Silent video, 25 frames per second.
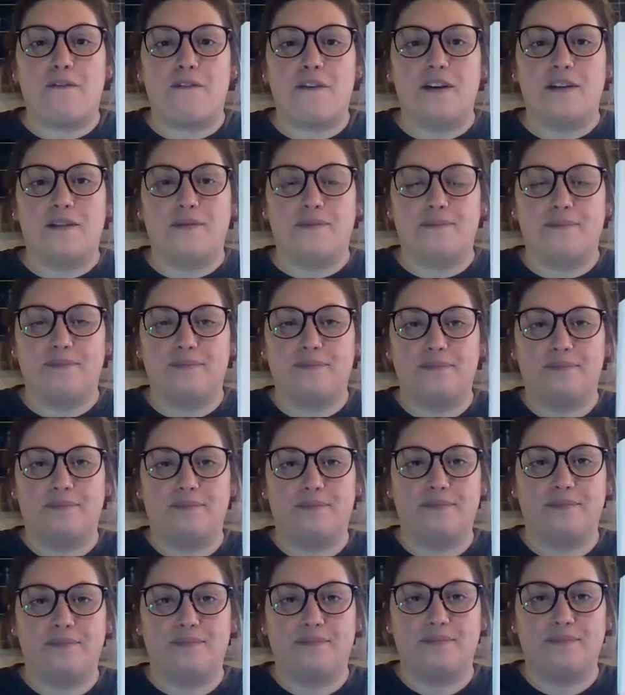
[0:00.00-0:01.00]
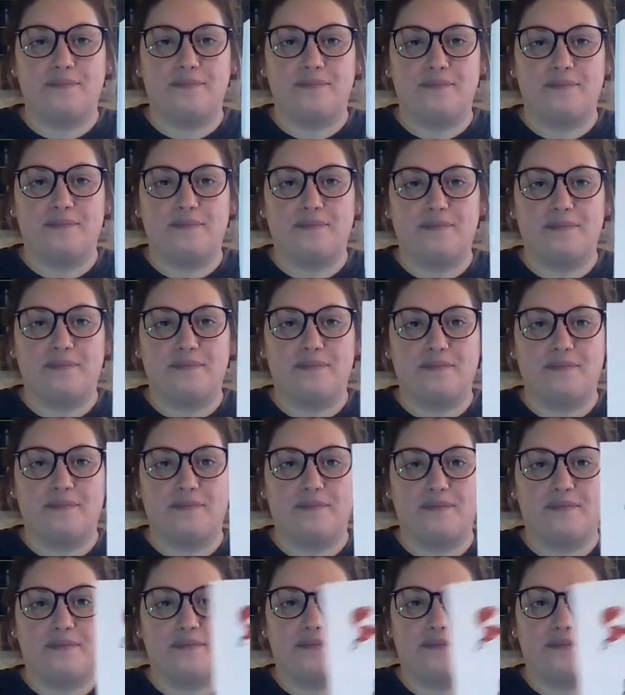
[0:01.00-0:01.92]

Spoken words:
[no speech]